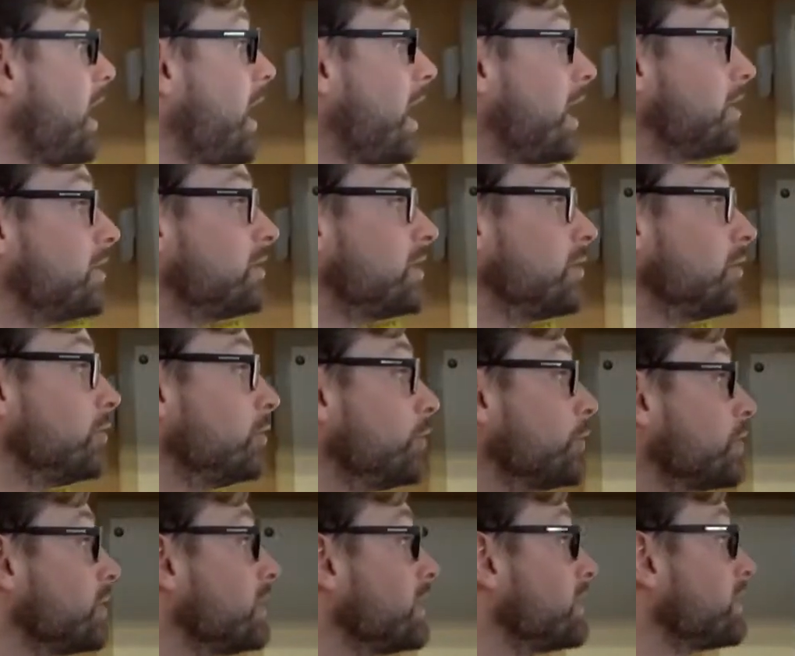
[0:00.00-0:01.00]
and it'll
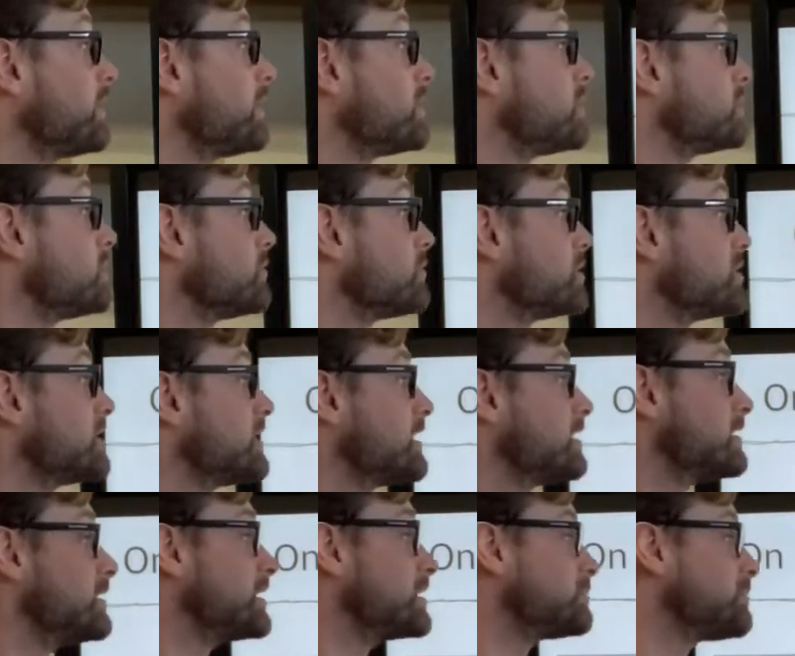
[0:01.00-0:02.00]
look like this. You'll see
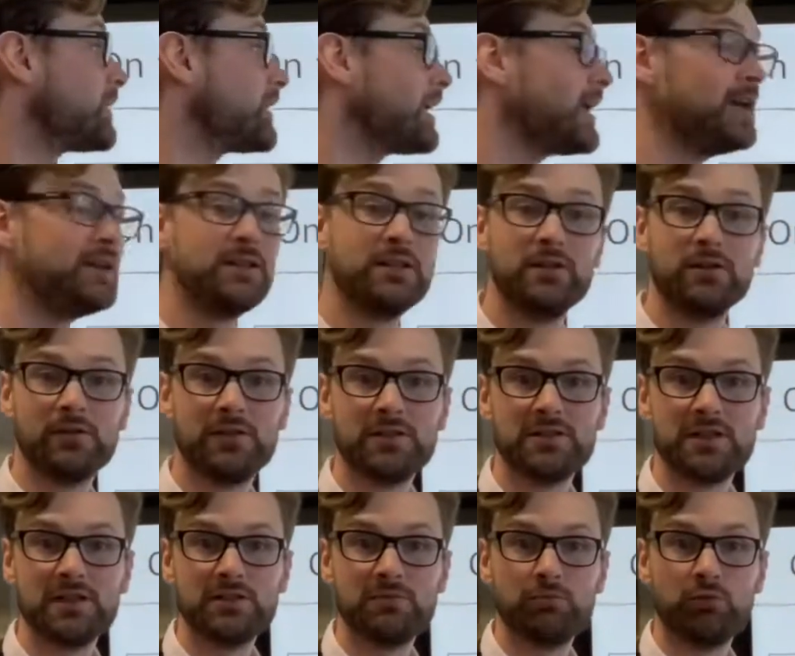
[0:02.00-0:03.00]
this big heading here that
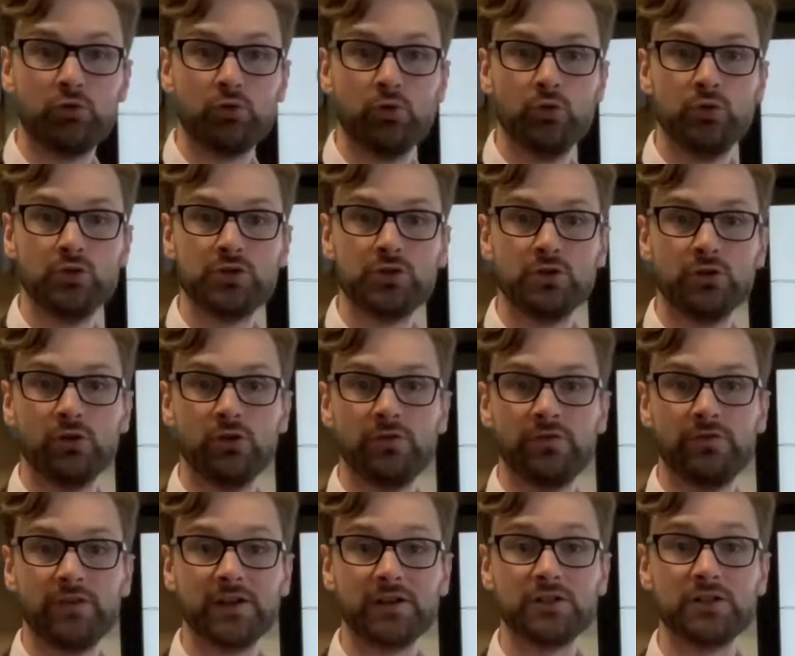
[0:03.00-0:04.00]
says prose
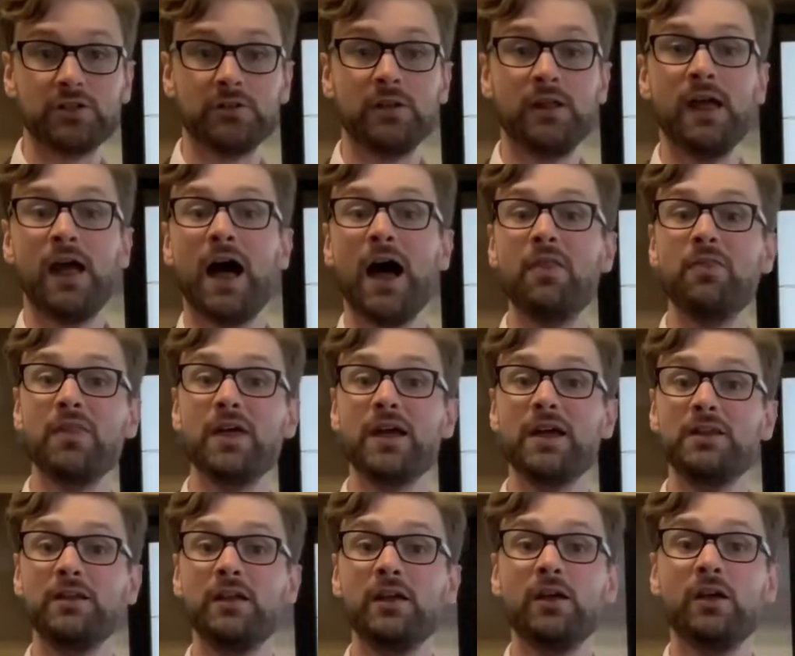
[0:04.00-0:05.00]
non-fiction, and
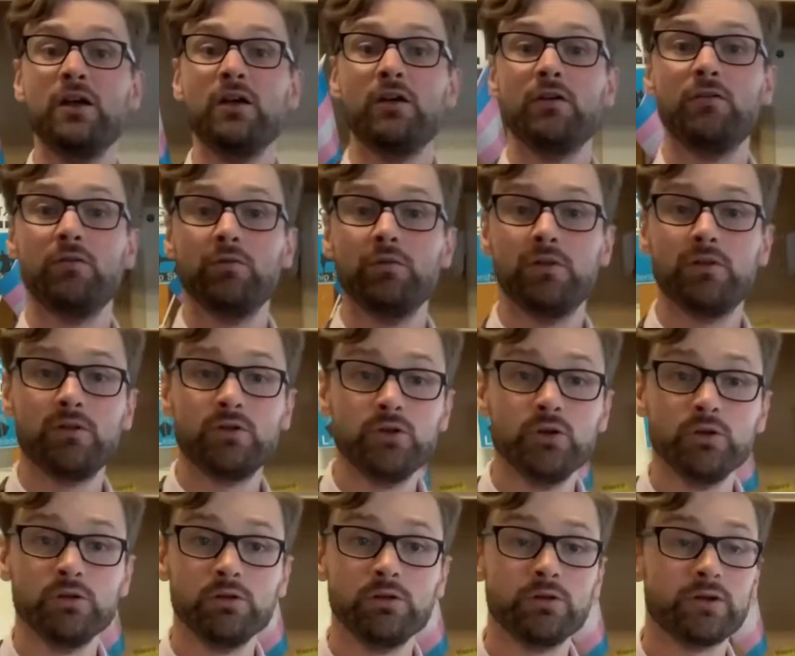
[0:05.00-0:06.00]
then
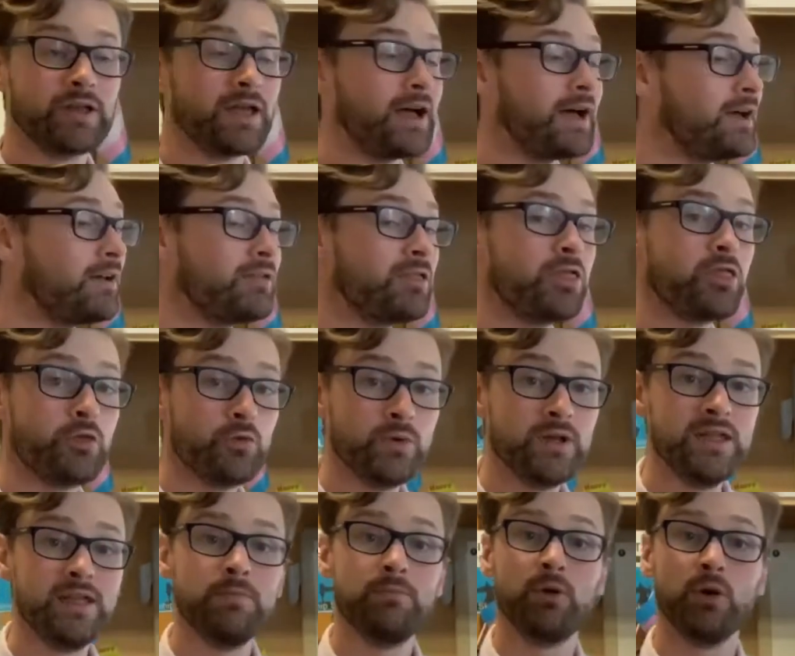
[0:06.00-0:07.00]
you'll look at
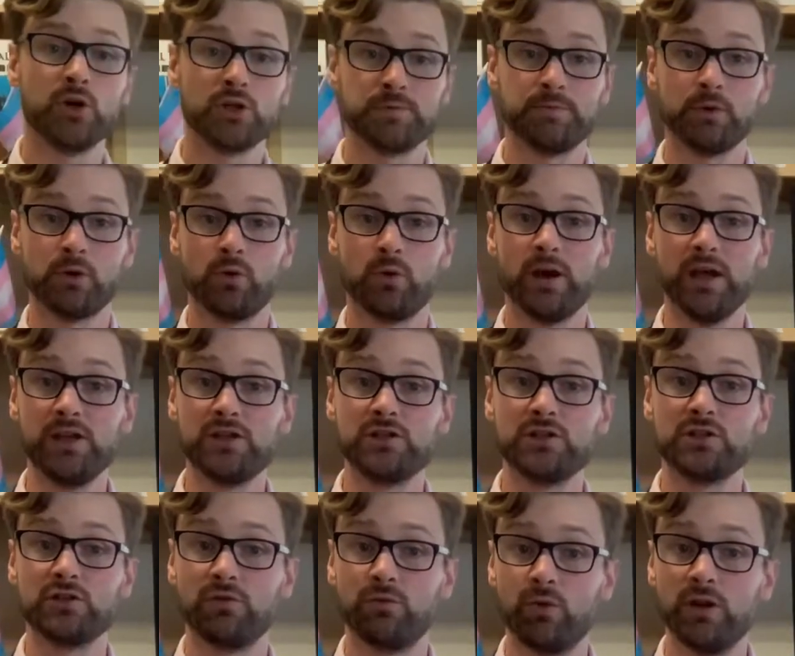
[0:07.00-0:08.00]
3 possible
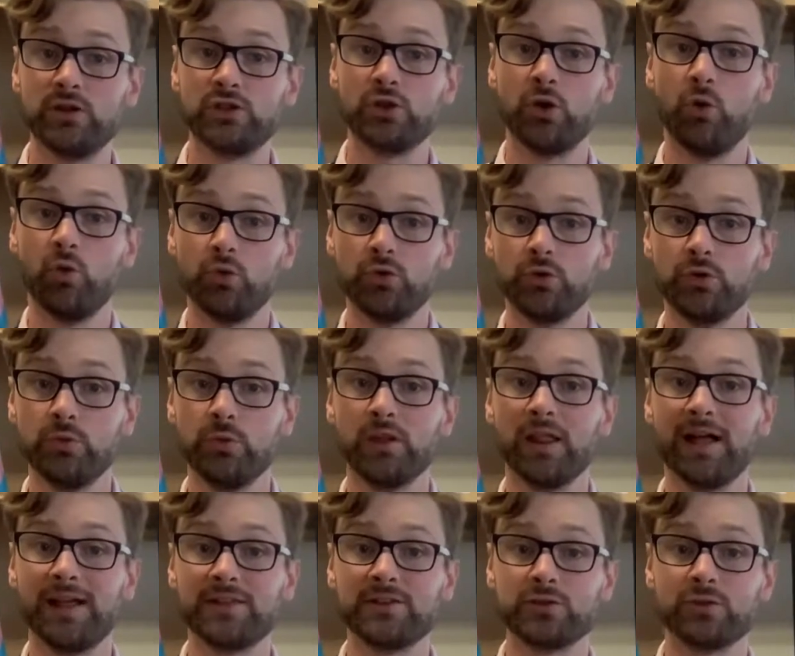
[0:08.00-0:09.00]
questions, of which you will
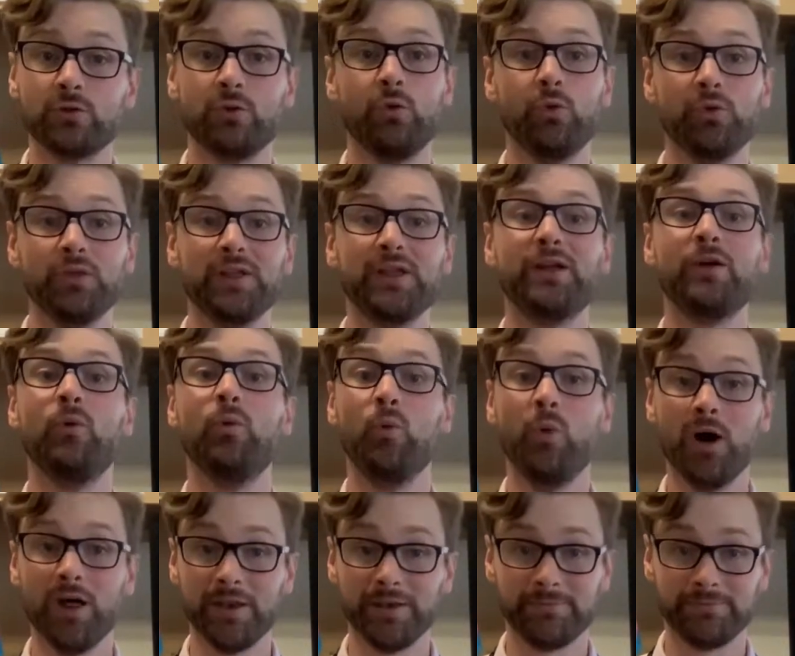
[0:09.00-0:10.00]
answer only
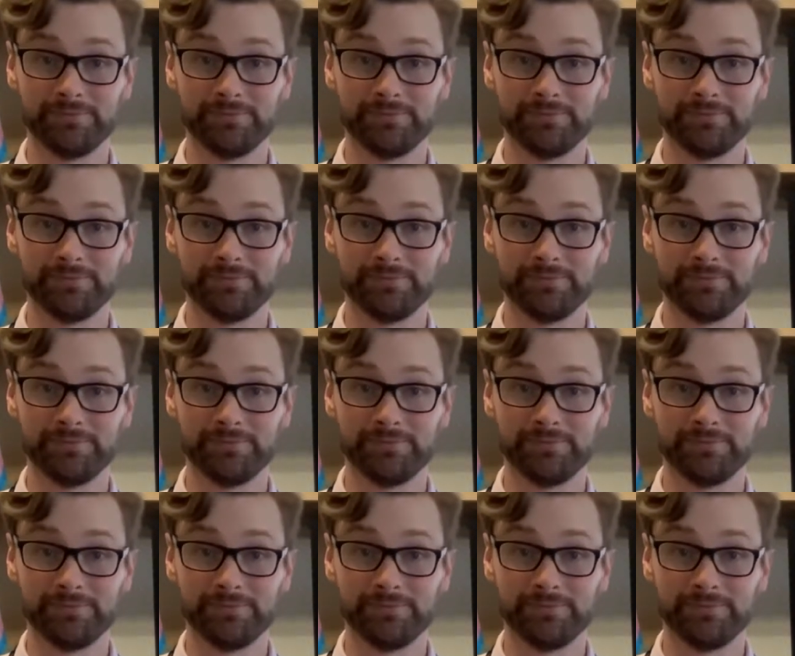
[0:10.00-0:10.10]
1.